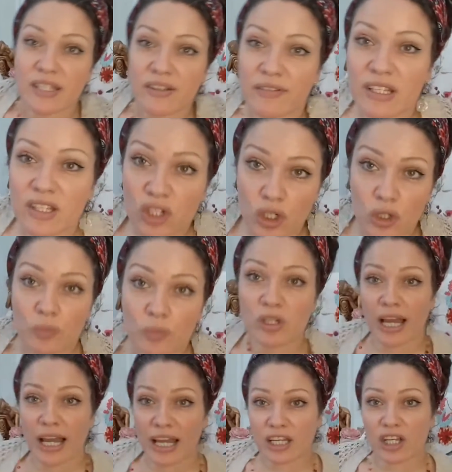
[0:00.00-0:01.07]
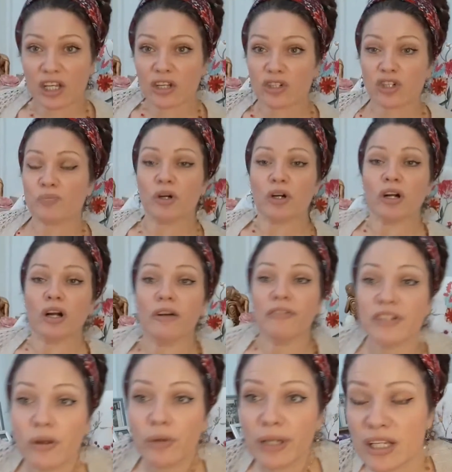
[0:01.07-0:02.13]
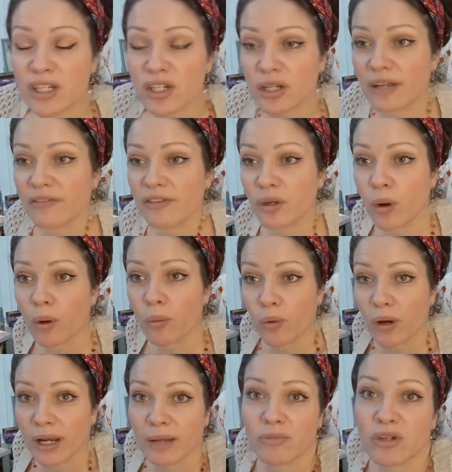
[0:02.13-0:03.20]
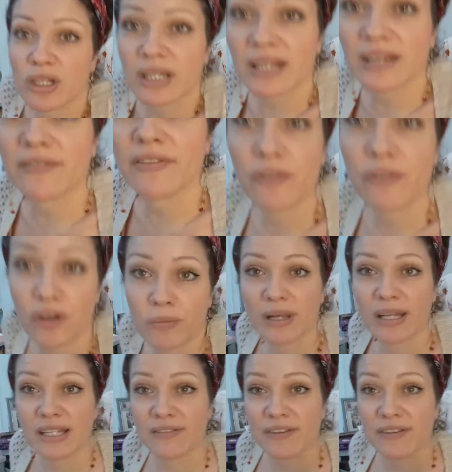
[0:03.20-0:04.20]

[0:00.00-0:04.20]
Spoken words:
is super chat and you can just put a coffee donation if you want one. I'm just going to give you a few minutes if